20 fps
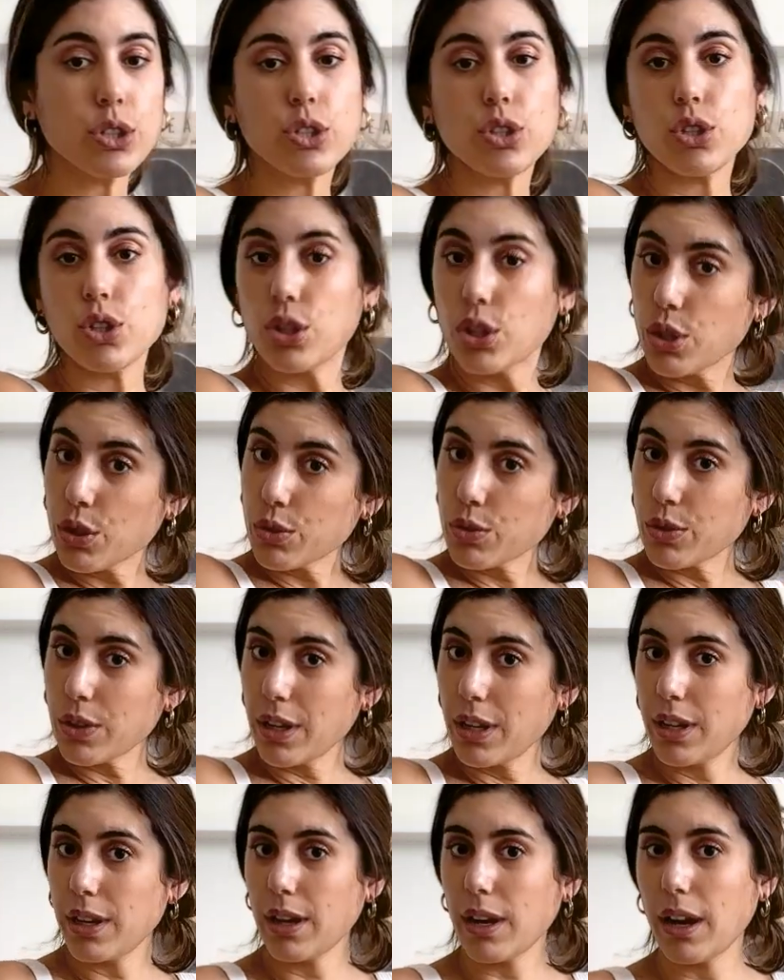Two,
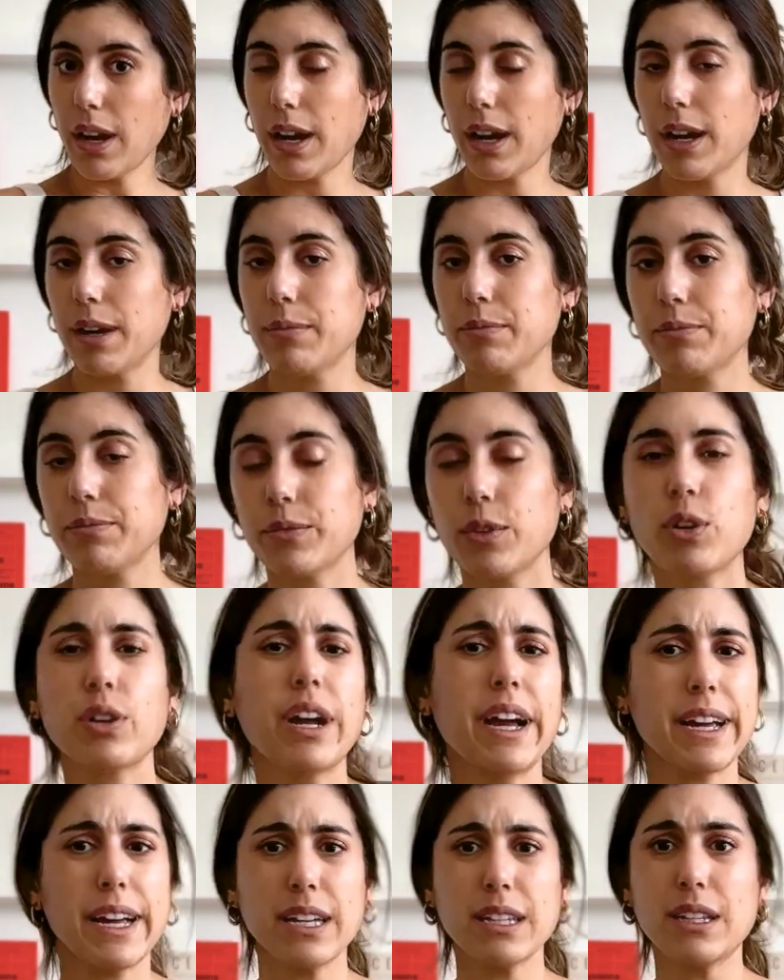or
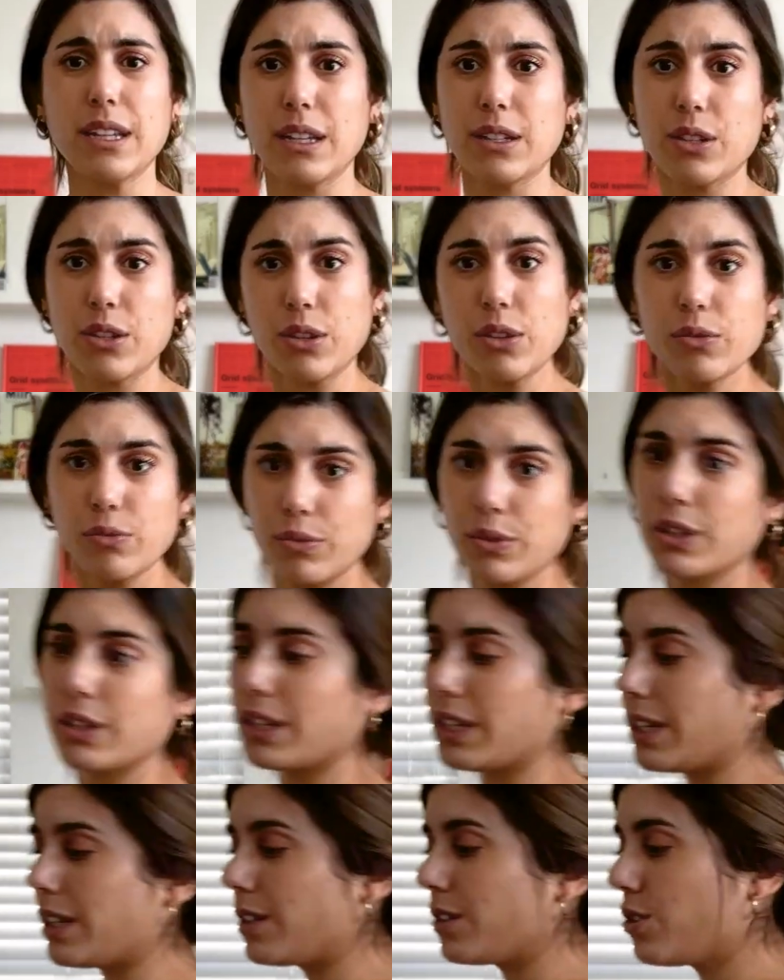I guess that's
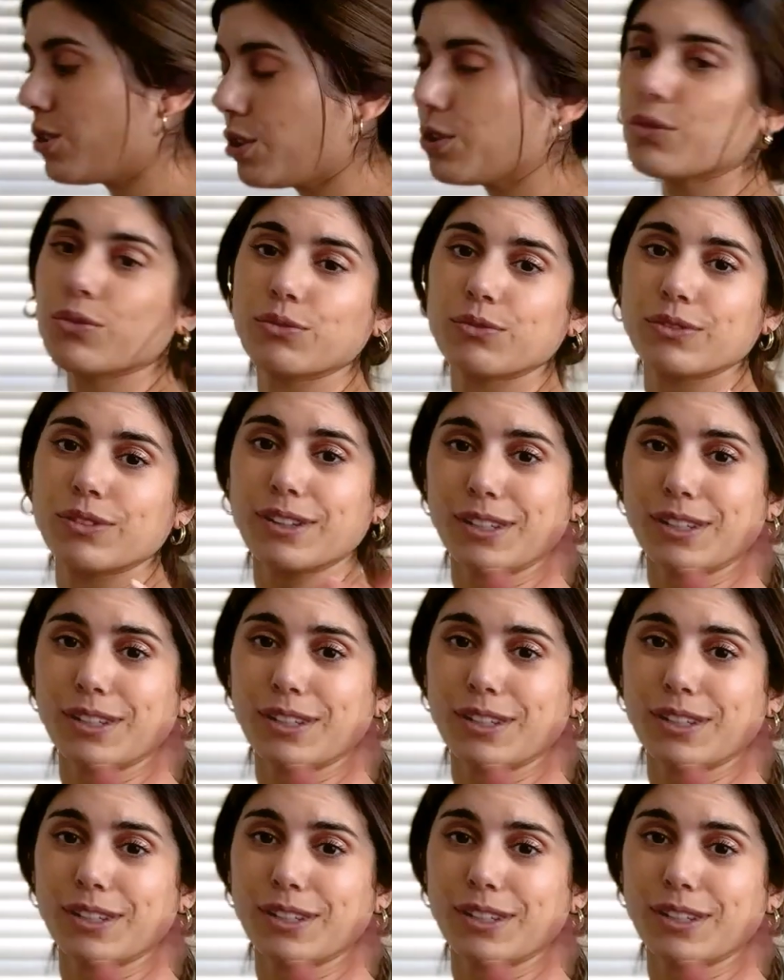really two.